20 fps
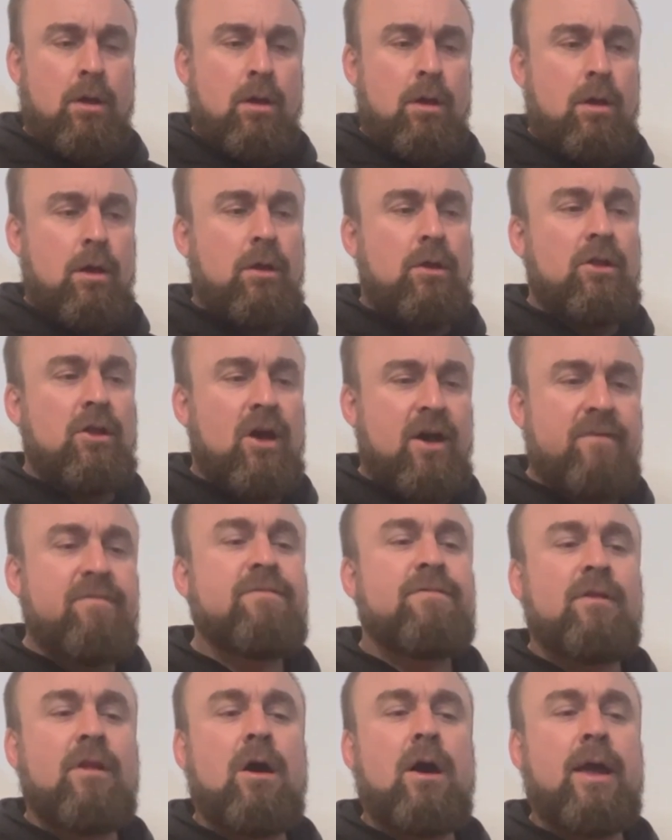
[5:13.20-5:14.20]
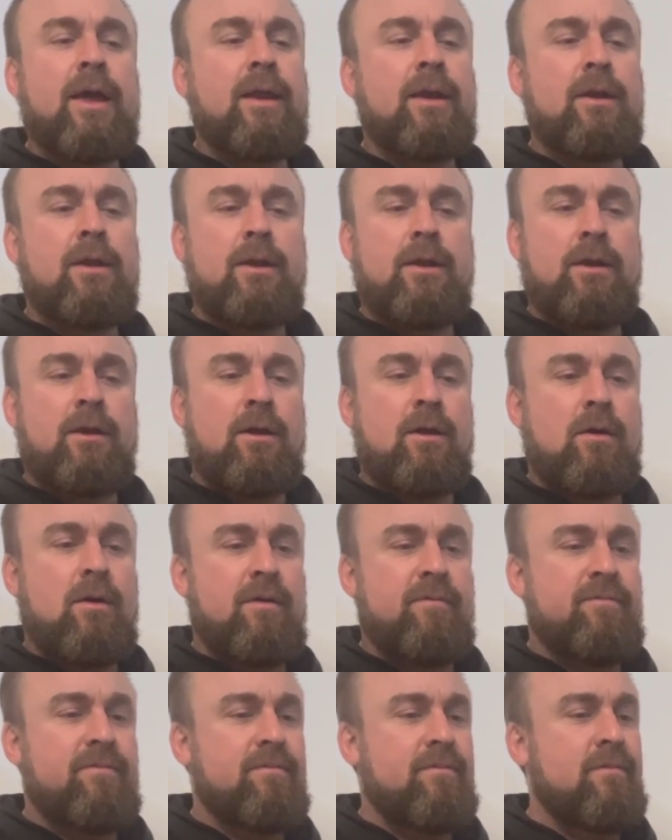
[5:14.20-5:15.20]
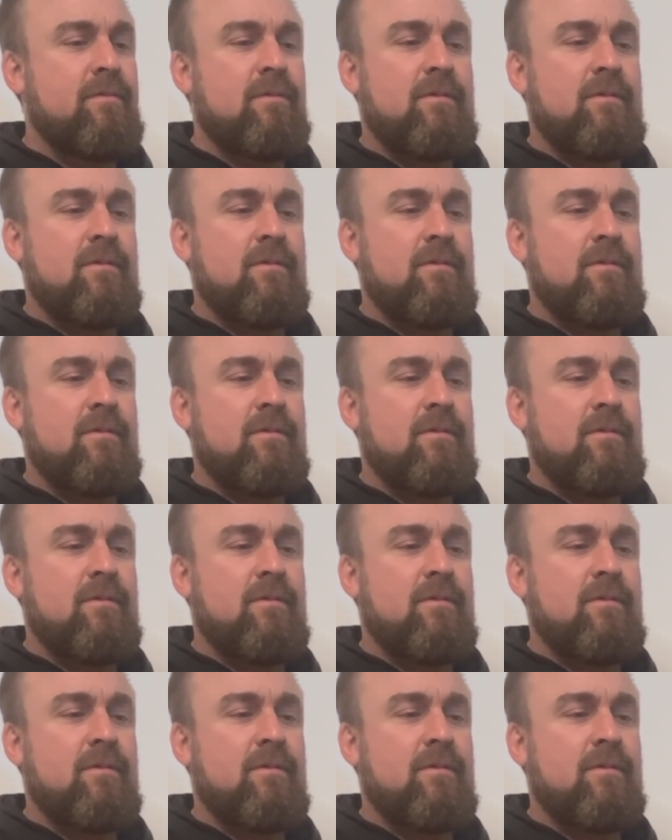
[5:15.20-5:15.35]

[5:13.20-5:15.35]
a lifeline. You know, I've